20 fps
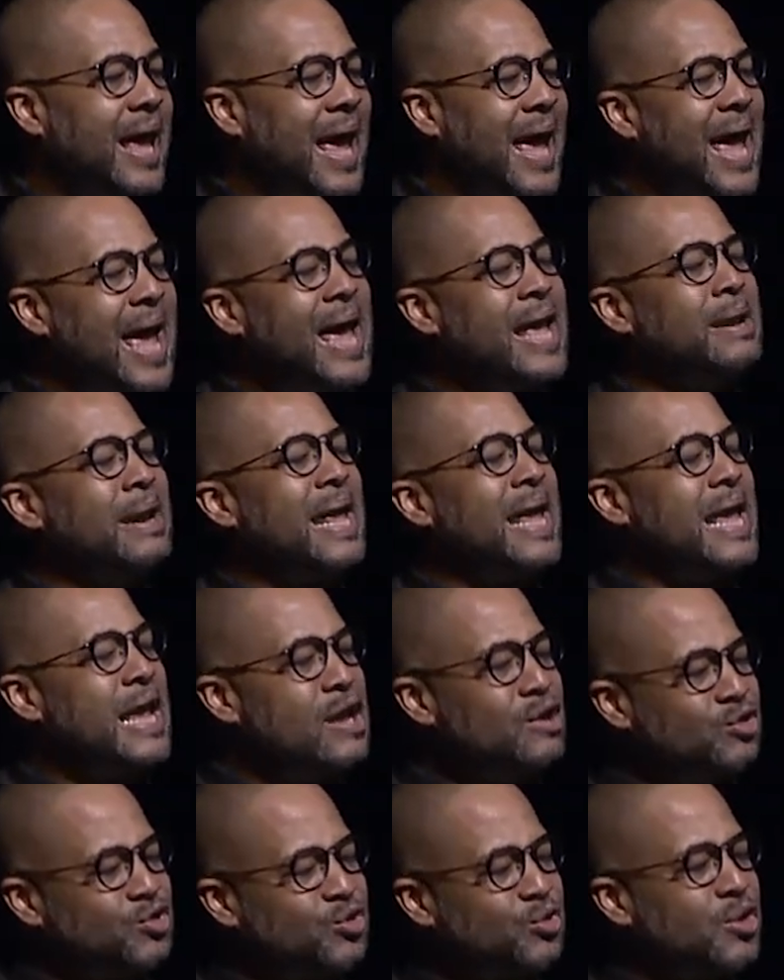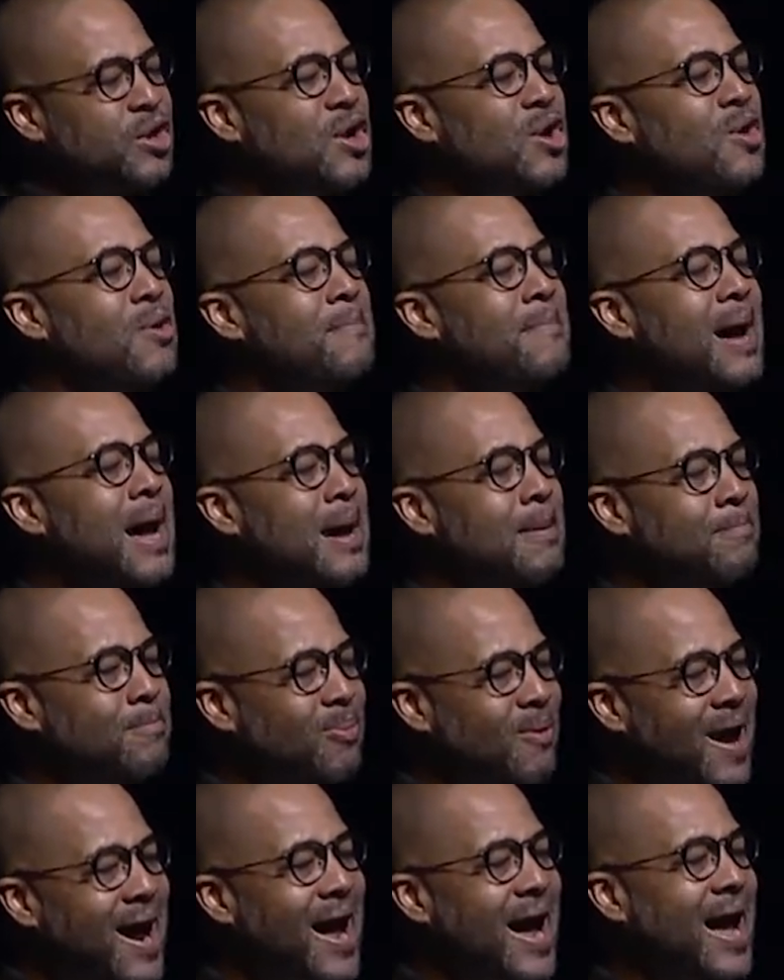and Israel, my
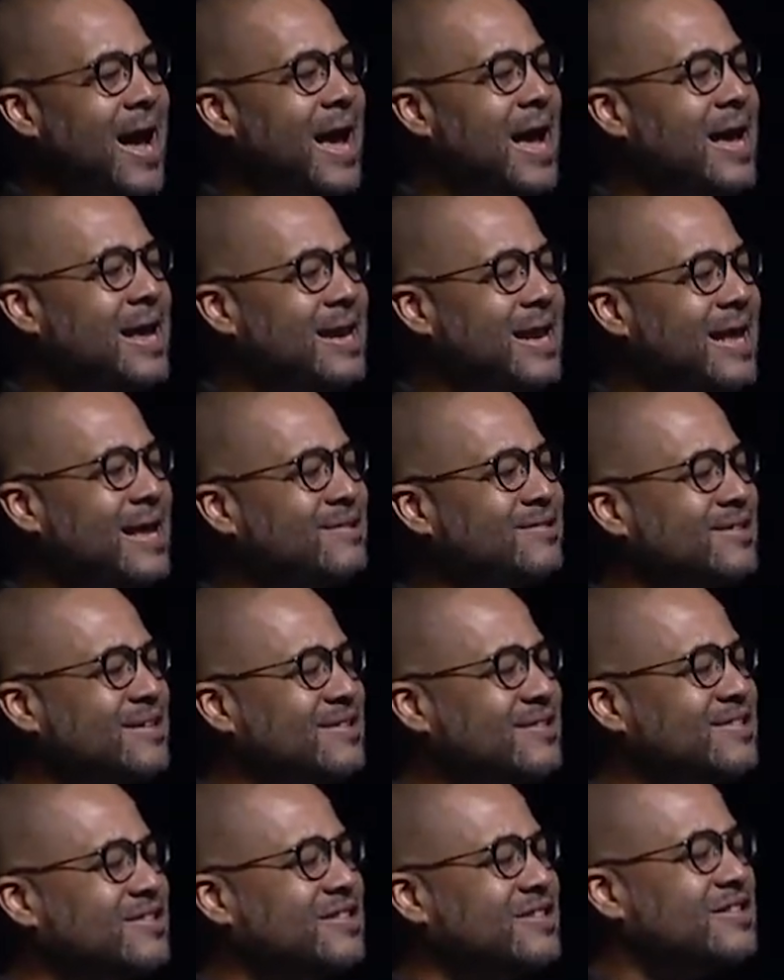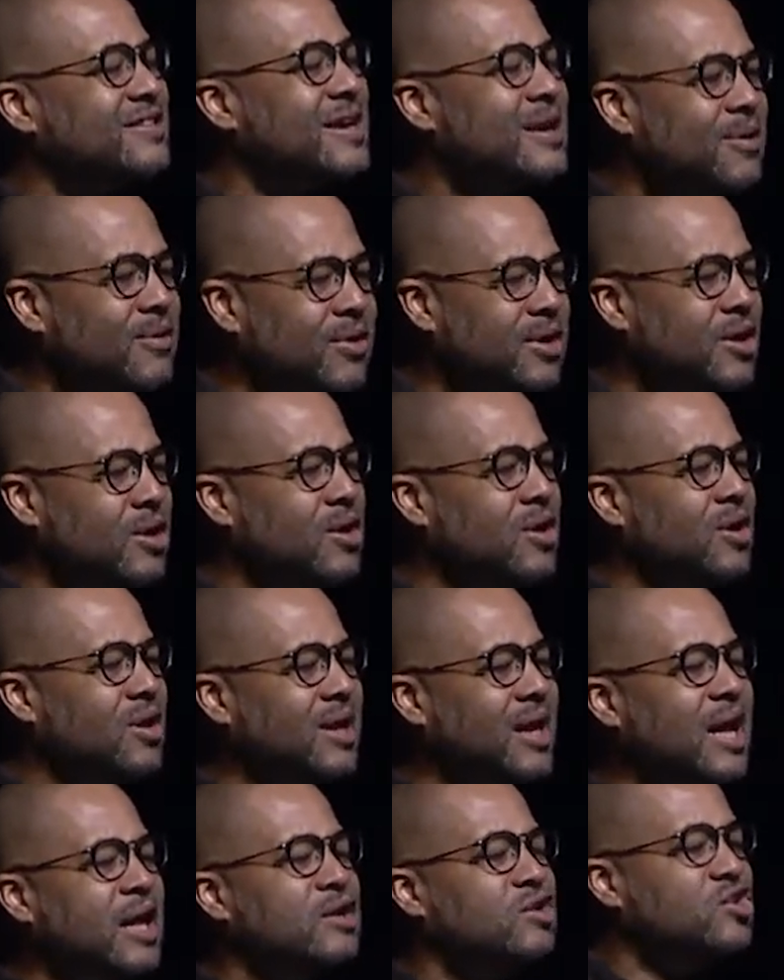bride, is a
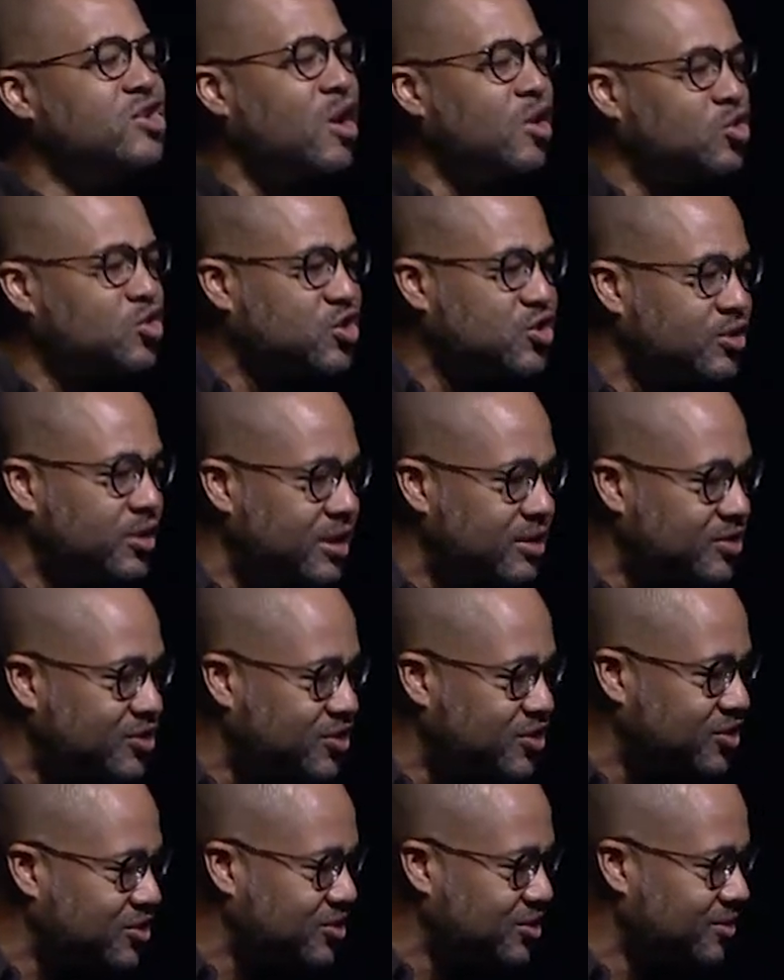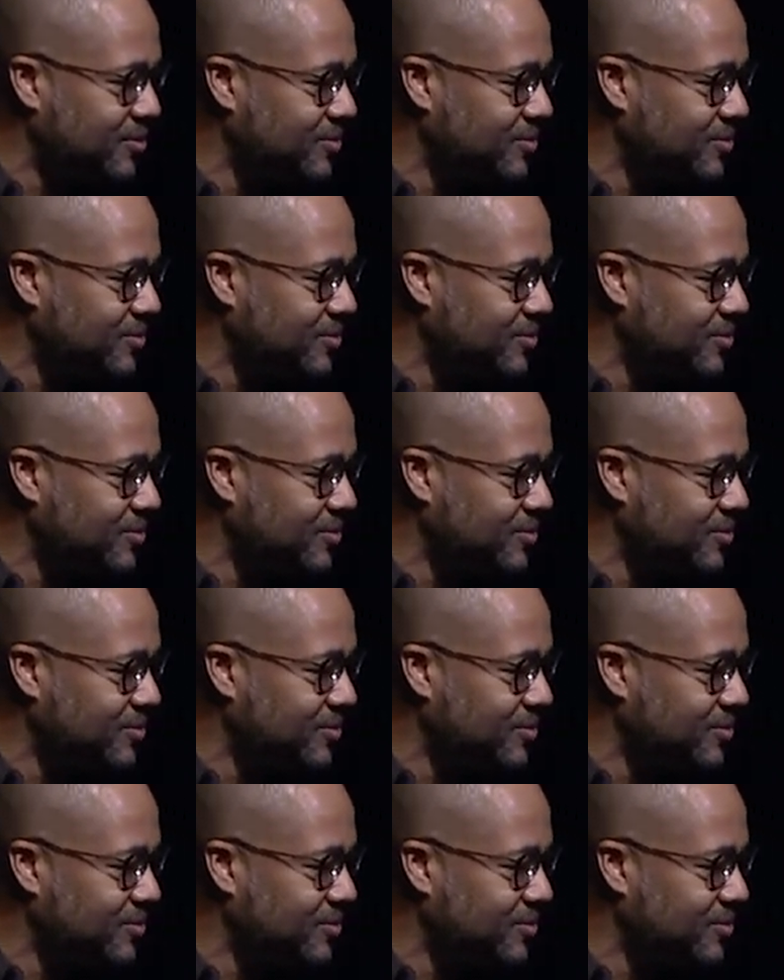serial adulteress.